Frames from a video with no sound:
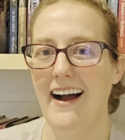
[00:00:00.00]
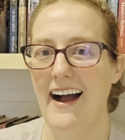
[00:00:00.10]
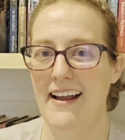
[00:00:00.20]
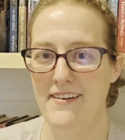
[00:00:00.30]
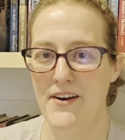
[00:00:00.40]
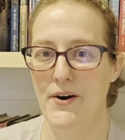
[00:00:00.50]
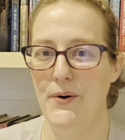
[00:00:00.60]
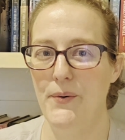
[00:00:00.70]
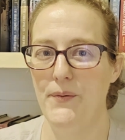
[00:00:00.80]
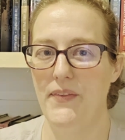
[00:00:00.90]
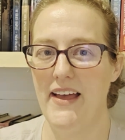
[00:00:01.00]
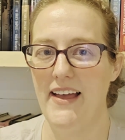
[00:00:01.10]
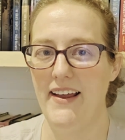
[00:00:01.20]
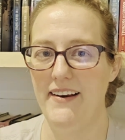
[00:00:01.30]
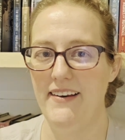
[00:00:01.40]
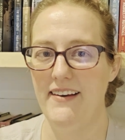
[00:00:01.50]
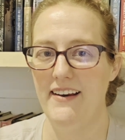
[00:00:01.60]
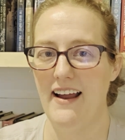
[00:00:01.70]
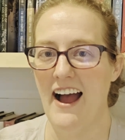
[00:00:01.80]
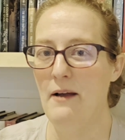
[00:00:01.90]
I know that
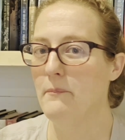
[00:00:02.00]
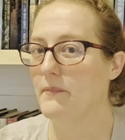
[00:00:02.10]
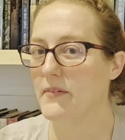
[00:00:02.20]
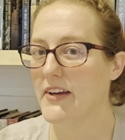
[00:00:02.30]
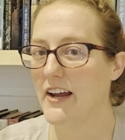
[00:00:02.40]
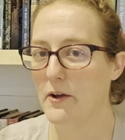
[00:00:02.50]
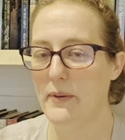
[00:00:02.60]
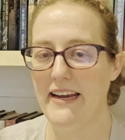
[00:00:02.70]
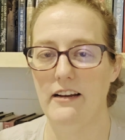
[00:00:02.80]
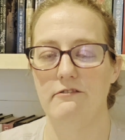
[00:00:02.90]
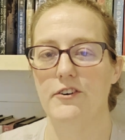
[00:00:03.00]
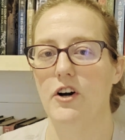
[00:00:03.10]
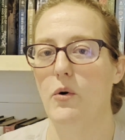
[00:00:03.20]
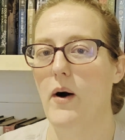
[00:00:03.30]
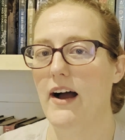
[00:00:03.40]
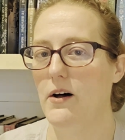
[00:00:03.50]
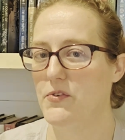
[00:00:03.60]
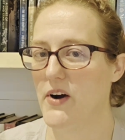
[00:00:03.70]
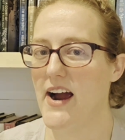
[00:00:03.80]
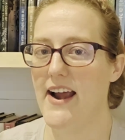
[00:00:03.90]
I'm going to be in for a
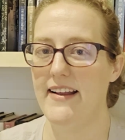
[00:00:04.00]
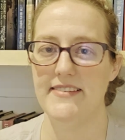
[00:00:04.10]
wild ride.